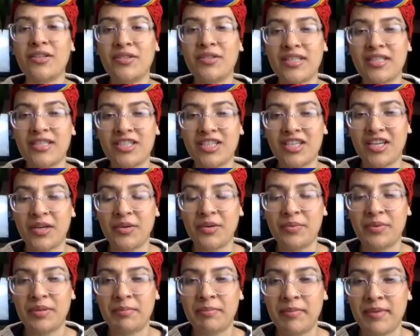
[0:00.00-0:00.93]
did share
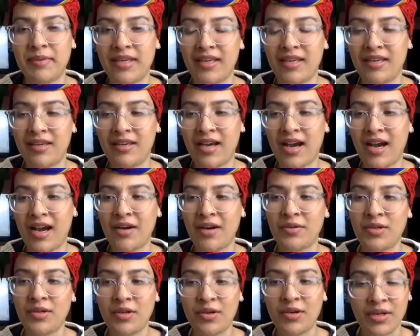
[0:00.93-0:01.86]
with me how
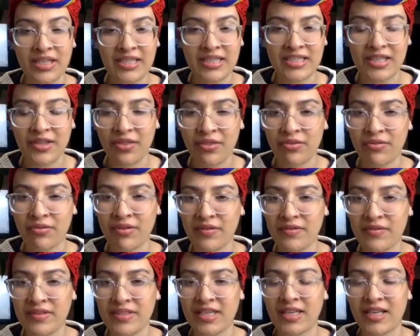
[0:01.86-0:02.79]
you got into
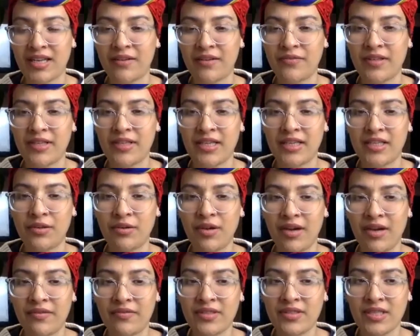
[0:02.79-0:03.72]
thrifting, and I feel like you
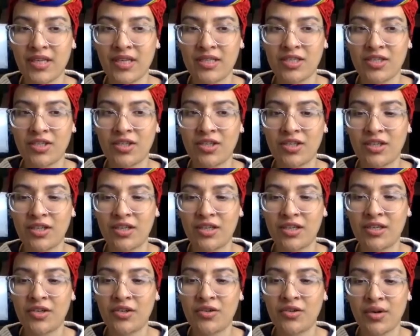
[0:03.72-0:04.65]
have such a
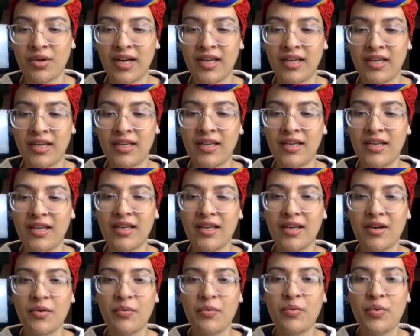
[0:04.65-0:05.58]
great
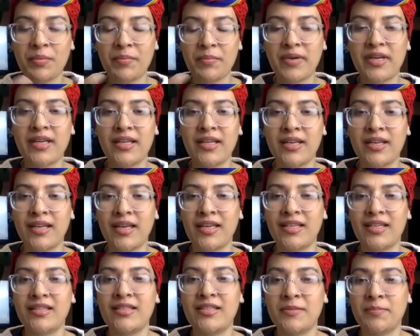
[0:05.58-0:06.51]
woman
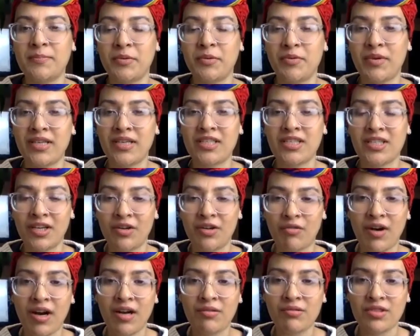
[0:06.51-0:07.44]
inspiration
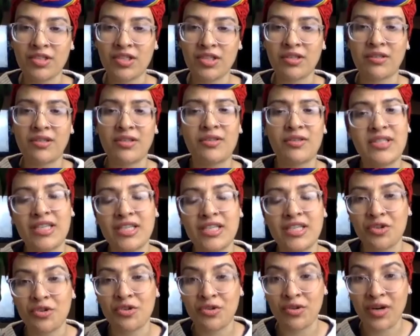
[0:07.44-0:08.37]
around you. You said
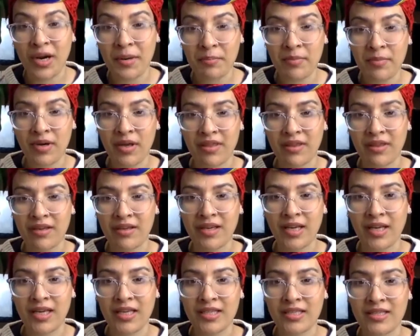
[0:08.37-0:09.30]
grandmother
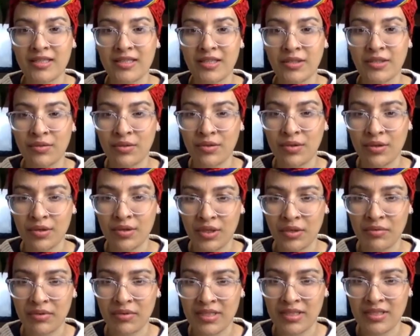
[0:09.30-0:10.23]
is who got you
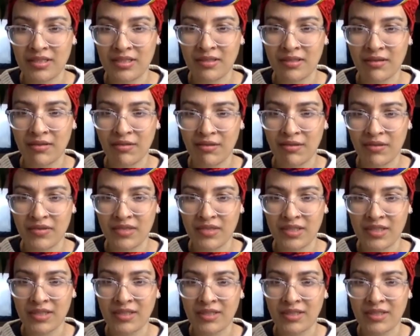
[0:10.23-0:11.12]
into thrifting.